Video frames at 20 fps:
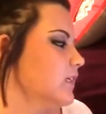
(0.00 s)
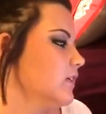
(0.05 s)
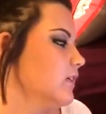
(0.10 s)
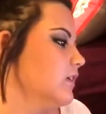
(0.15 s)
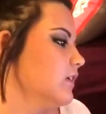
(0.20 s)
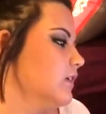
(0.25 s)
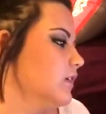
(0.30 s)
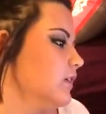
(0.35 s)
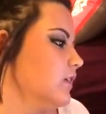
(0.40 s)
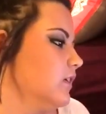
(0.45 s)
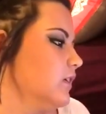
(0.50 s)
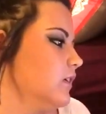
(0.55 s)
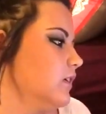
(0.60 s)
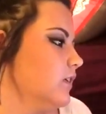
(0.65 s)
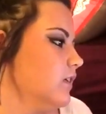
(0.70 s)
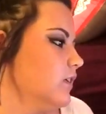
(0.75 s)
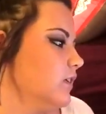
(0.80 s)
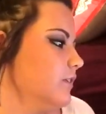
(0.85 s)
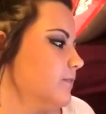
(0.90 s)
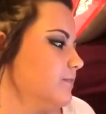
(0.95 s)

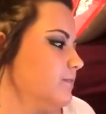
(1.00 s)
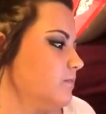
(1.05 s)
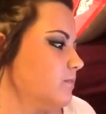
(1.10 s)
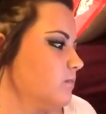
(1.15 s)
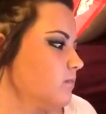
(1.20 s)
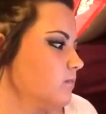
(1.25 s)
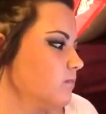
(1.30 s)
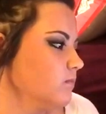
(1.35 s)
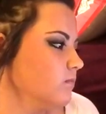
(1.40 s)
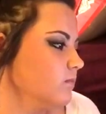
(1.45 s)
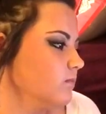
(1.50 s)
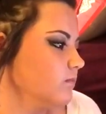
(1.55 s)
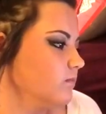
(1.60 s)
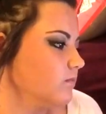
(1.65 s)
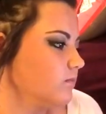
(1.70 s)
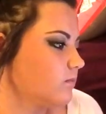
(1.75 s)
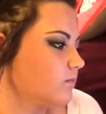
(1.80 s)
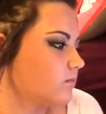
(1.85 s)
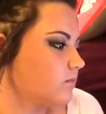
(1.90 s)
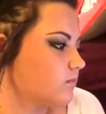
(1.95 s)

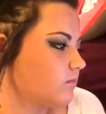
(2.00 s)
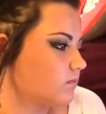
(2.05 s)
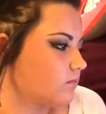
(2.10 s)
Nobody speaks.